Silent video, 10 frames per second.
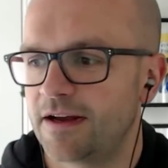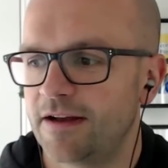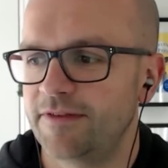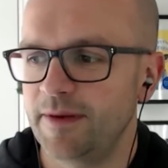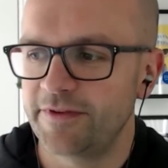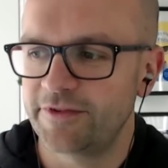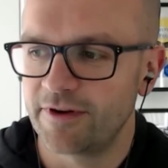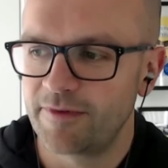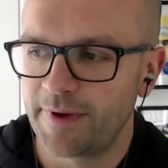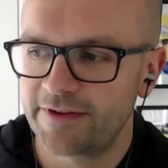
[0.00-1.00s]
I feel a bit
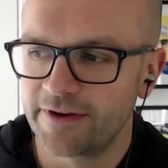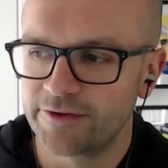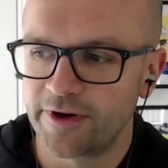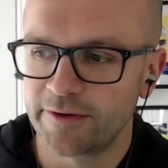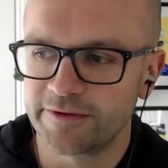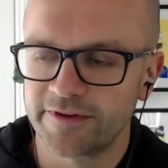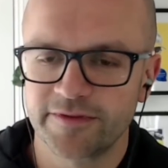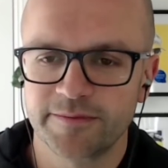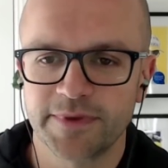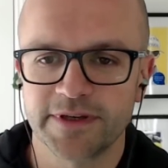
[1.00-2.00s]
sorry for Matteo
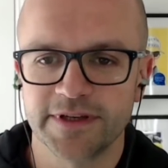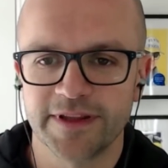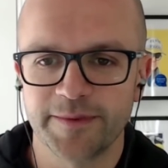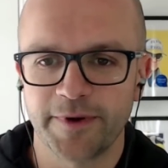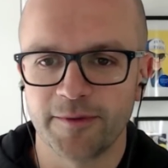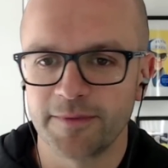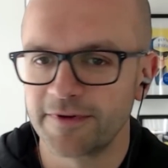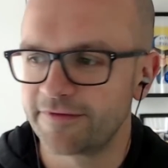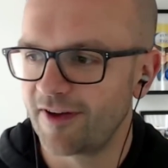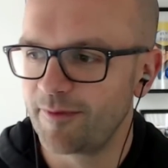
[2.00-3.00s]
Joseph being near the bottom
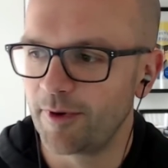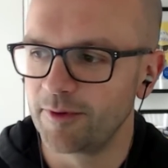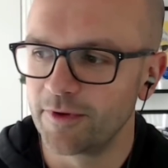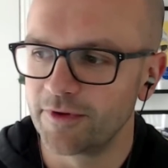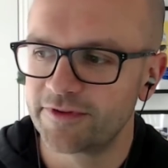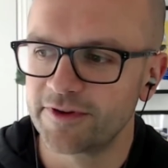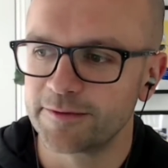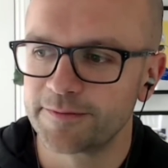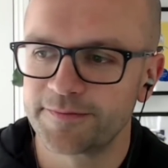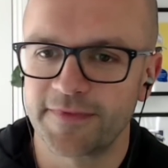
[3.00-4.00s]
at
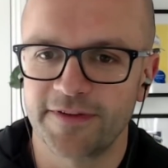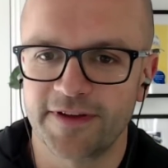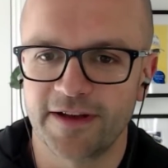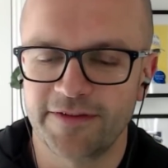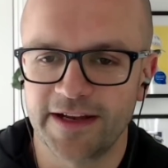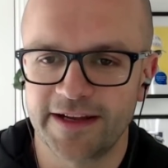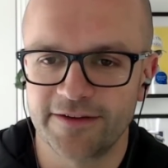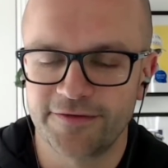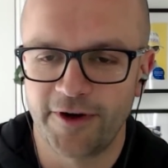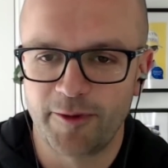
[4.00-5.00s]
5.12. I feel like
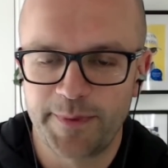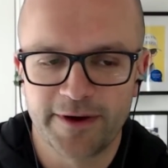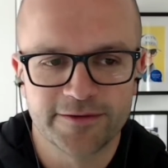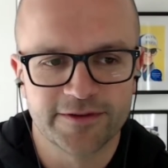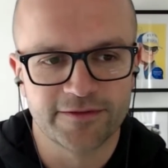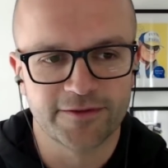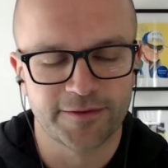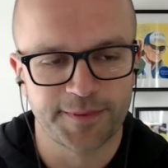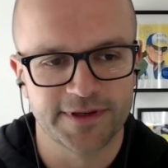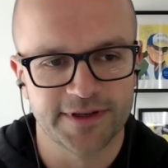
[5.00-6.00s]
his 4 appearances have
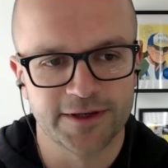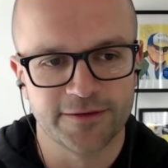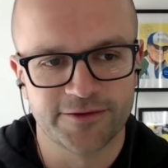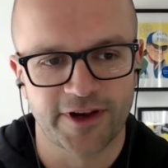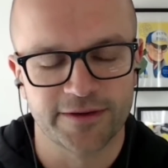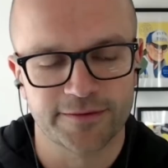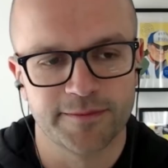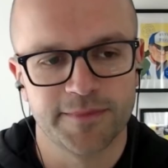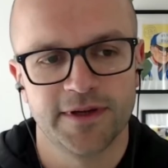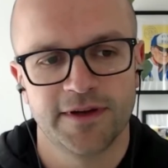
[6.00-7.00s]
not been enough chance for
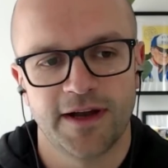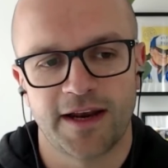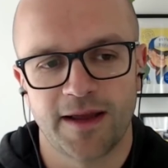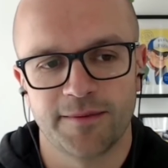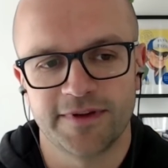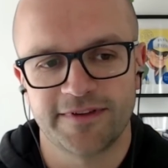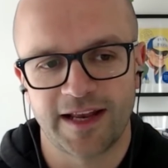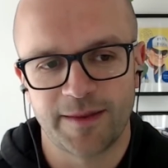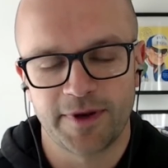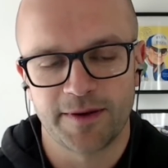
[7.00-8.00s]
him. And I am
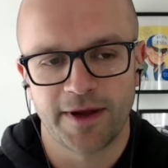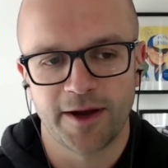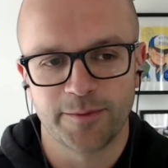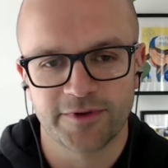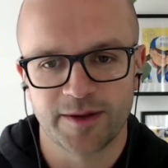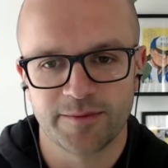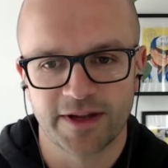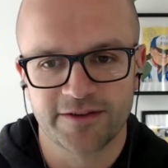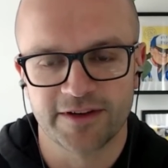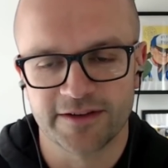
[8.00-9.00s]
entirely pinning my hopes on him
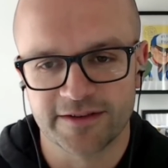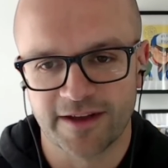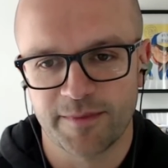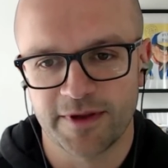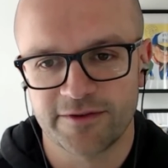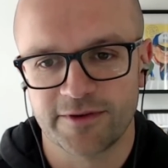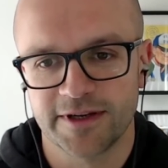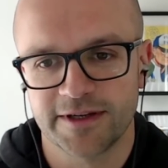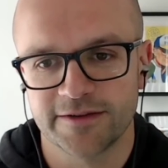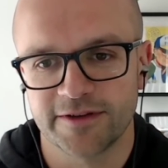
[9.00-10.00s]
next season as our main
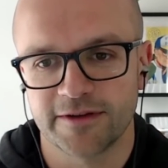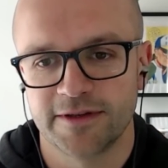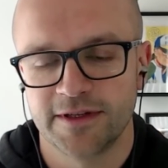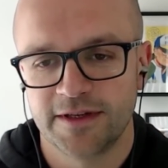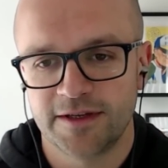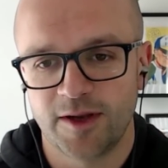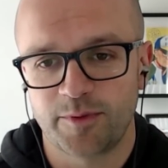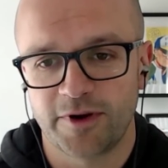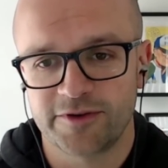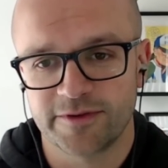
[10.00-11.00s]
striker. So no
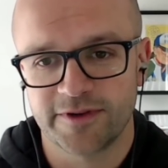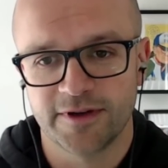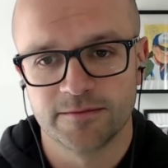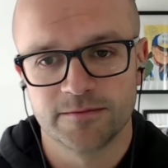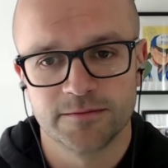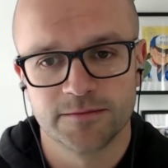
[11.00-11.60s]
pressure at all.